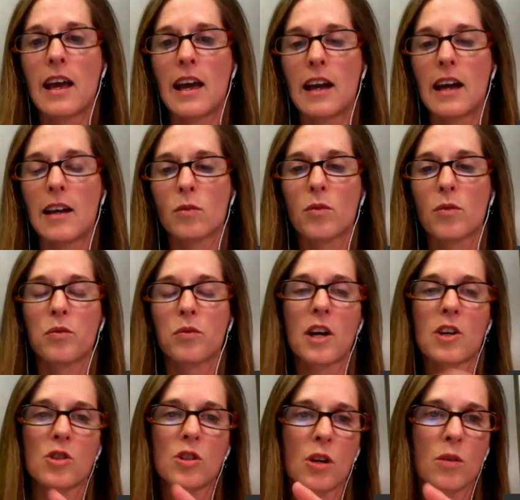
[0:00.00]
and
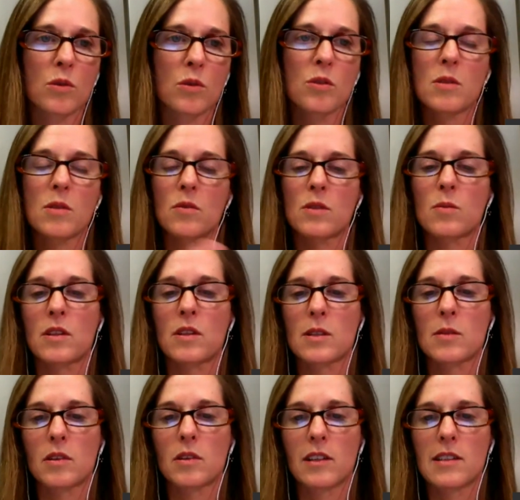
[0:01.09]
reflection on roles and
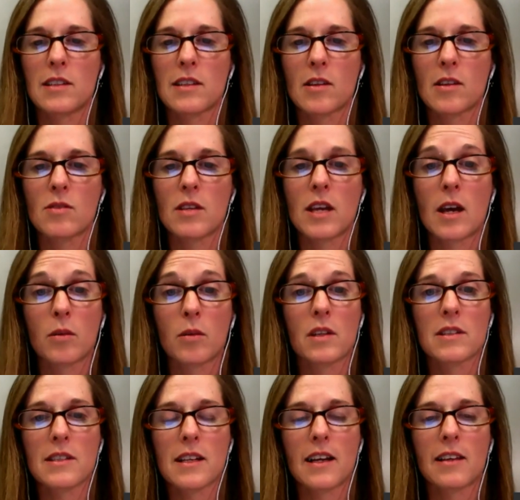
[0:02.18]
responsibilities and those
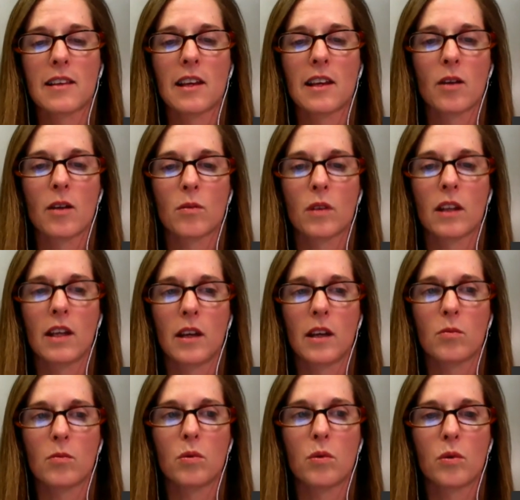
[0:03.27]
elements that I think are really
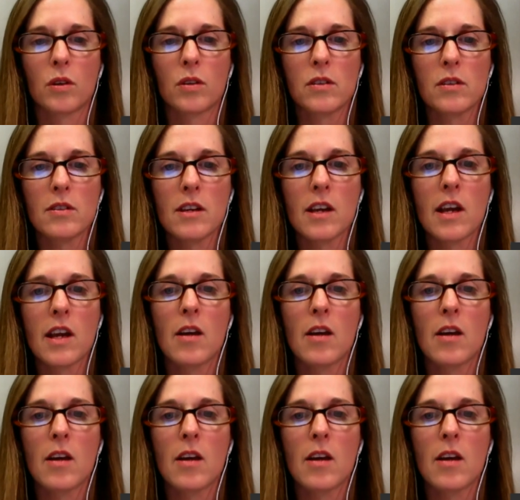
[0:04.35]
important